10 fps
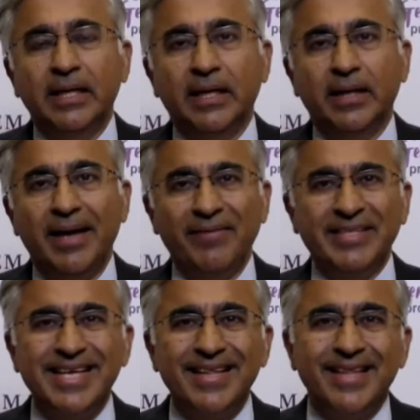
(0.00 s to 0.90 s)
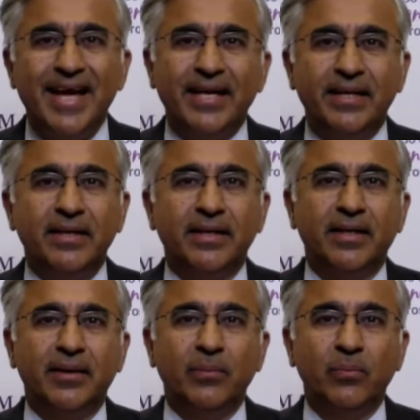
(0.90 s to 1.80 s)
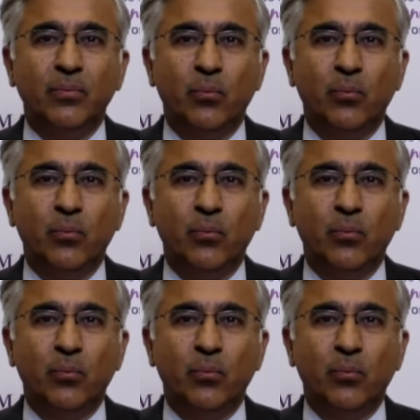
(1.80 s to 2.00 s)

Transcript: Having said that,